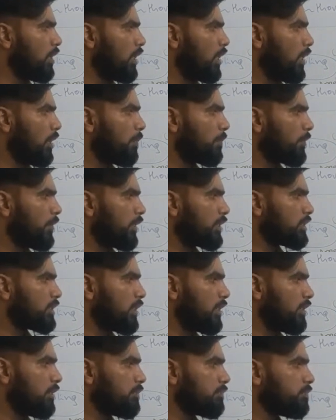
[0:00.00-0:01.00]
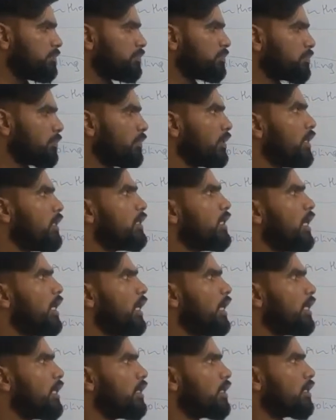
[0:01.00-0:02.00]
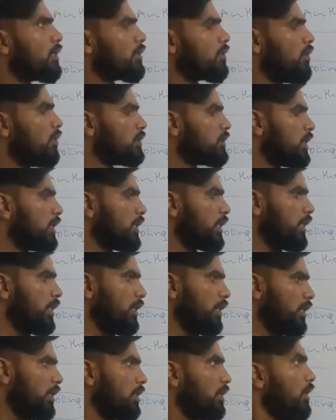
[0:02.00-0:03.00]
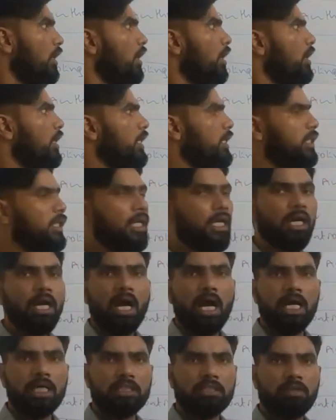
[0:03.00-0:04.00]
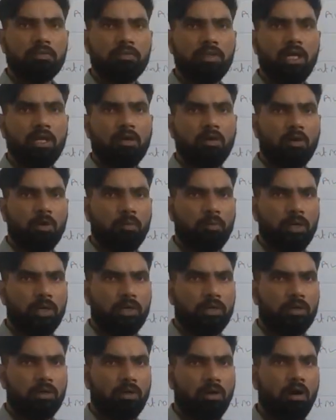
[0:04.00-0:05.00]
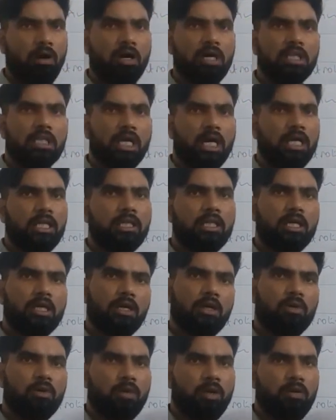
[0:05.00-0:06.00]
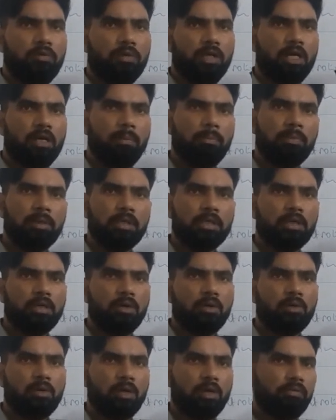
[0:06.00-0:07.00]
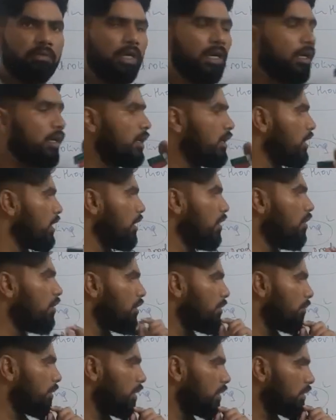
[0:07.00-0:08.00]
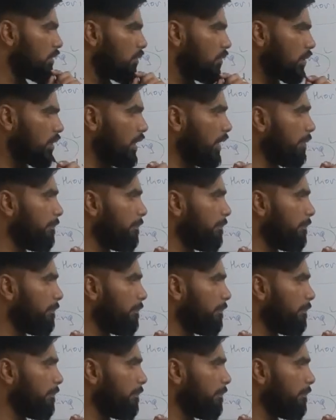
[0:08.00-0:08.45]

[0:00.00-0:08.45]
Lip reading: production, they are concentrated in the hands of the government, or they are in the control of the complete control of the government. Okay,